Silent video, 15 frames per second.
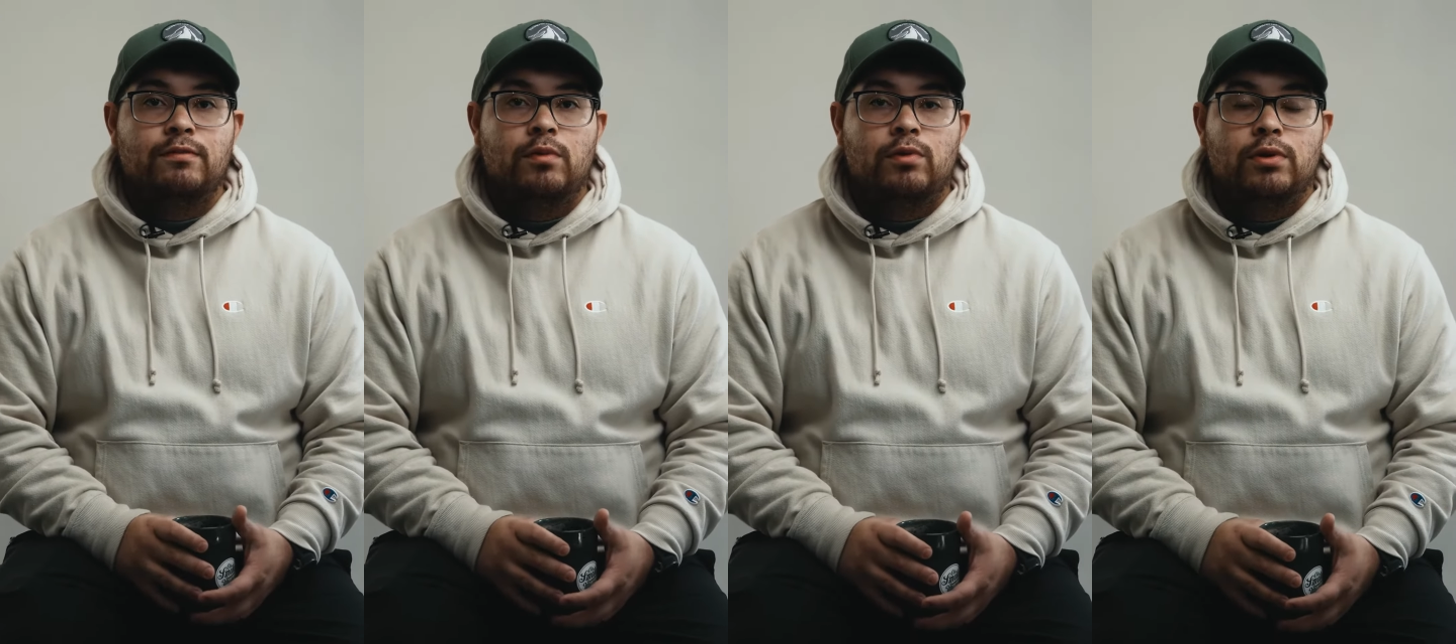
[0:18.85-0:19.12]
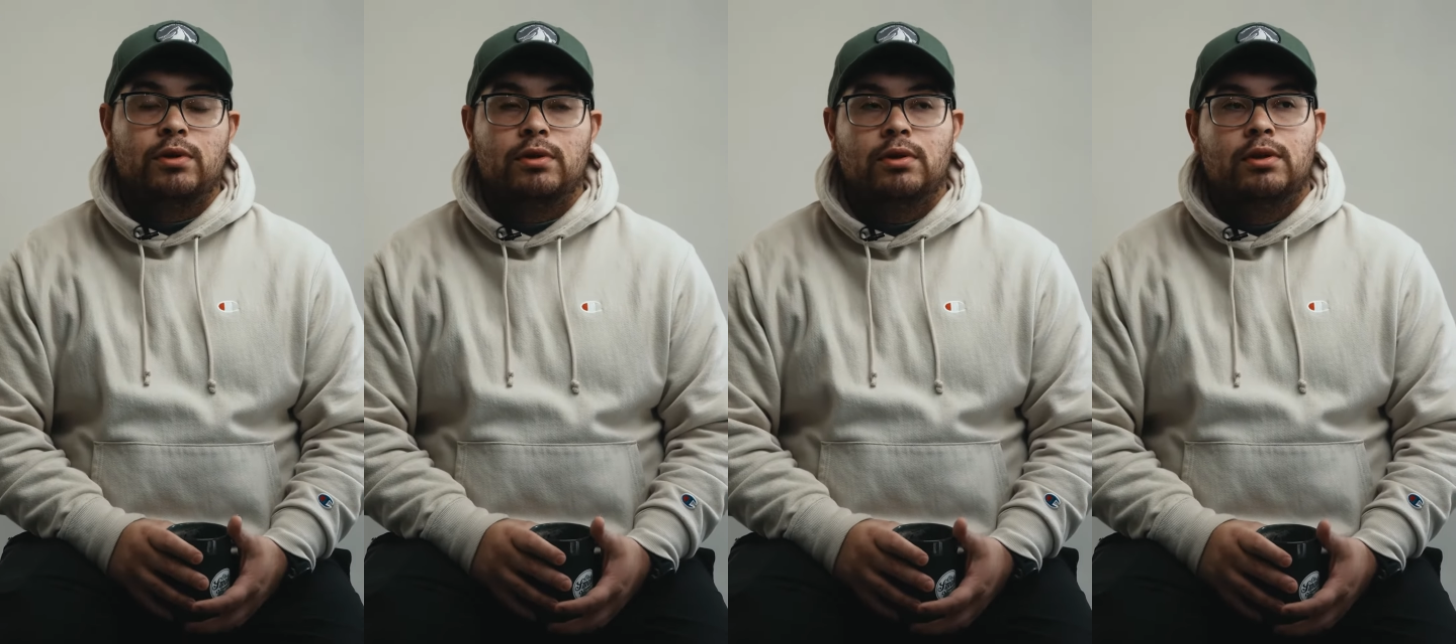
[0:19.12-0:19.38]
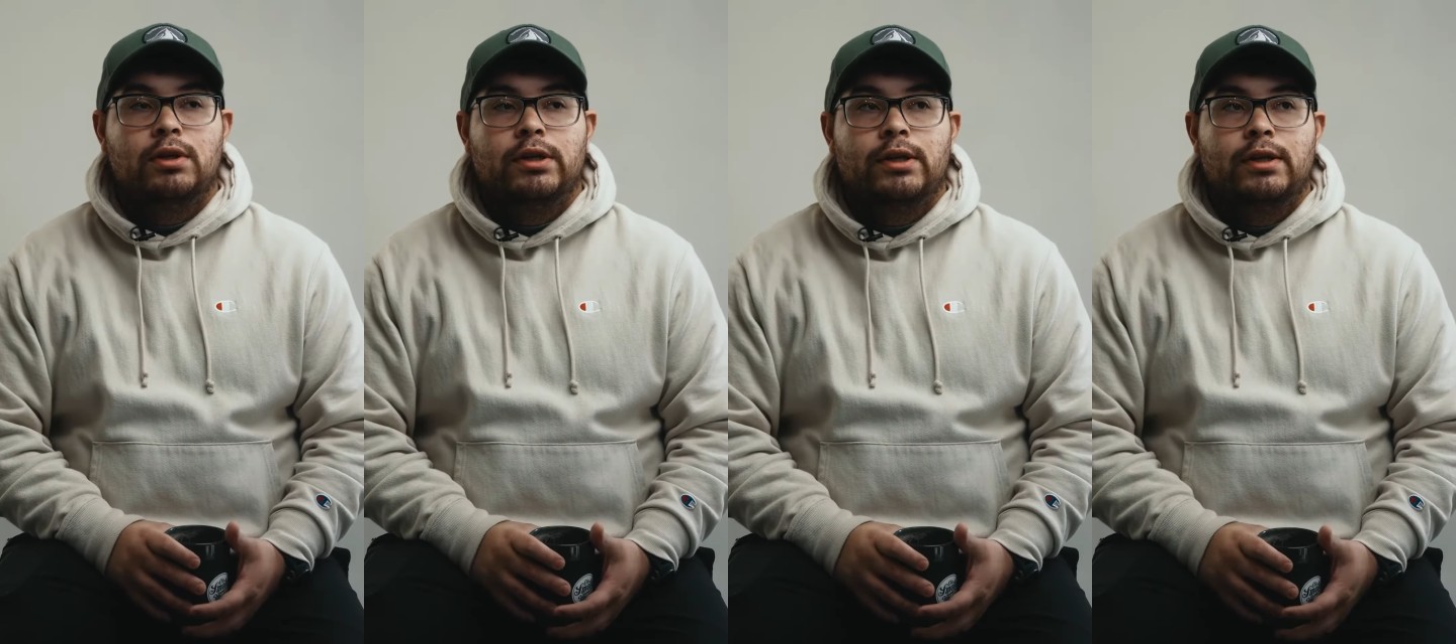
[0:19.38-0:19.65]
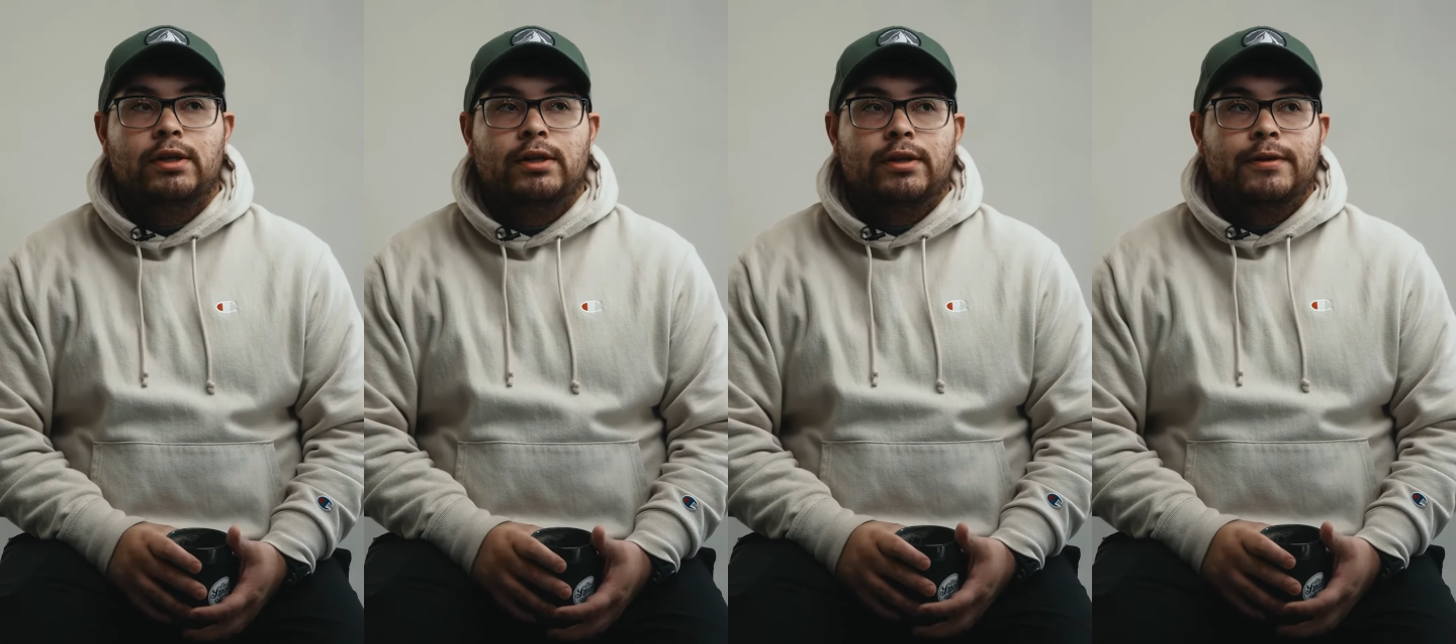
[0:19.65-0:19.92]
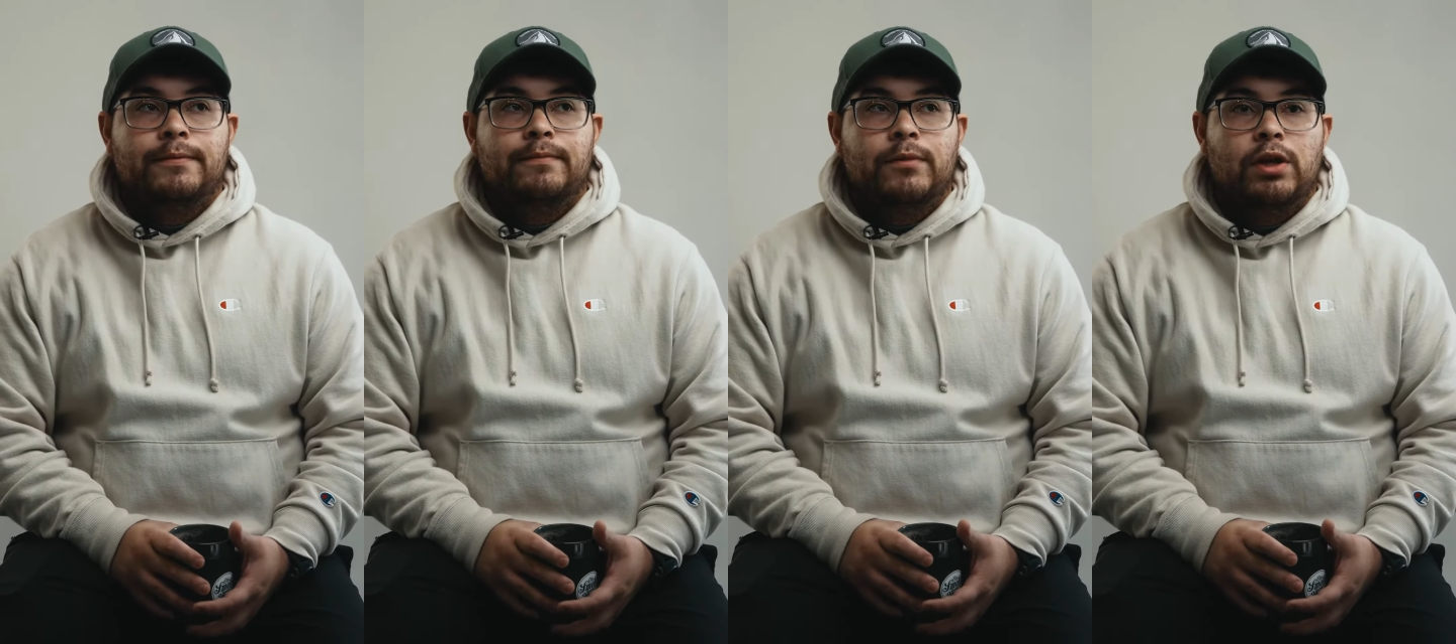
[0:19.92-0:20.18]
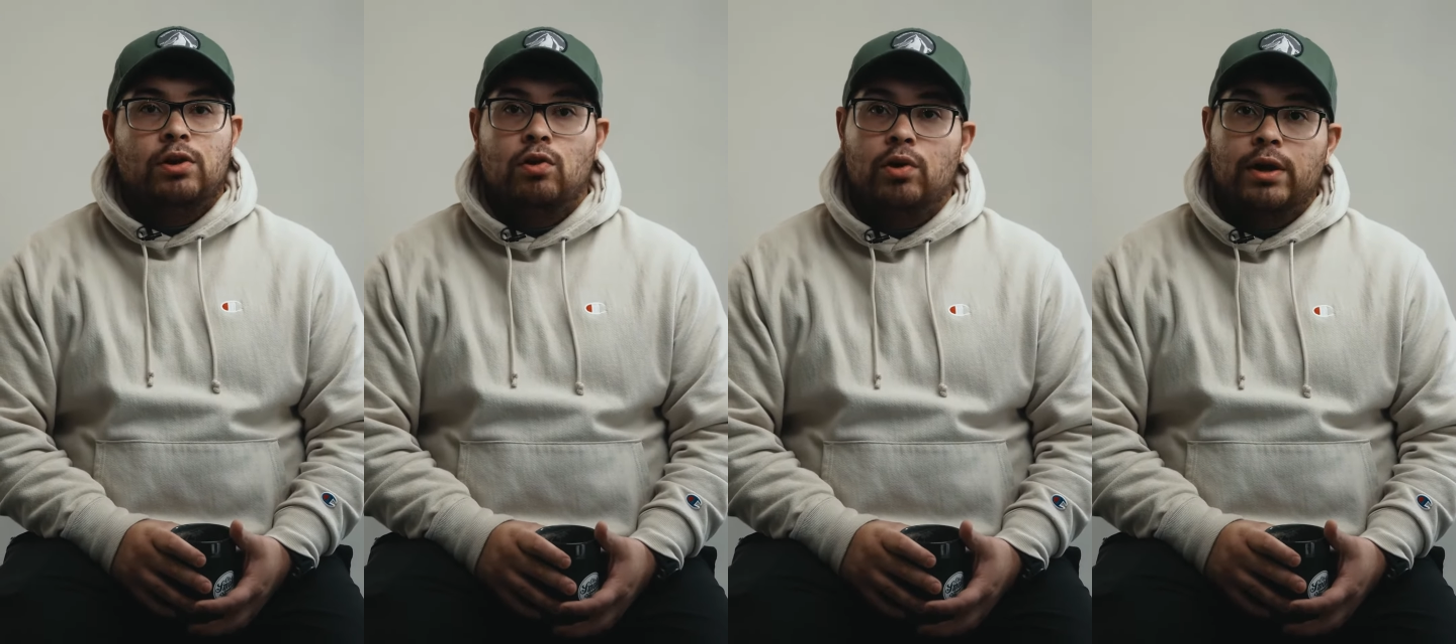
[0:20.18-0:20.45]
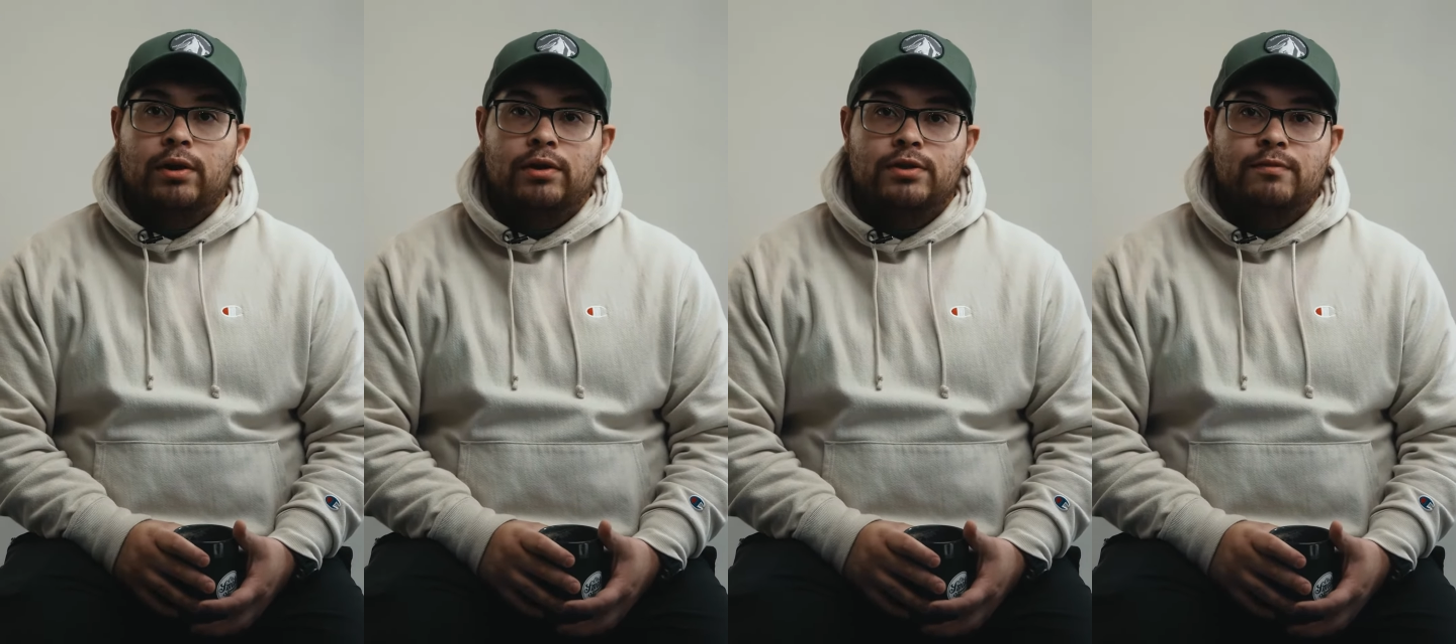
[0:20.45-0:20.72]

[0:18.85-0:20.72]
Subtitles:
more in all areas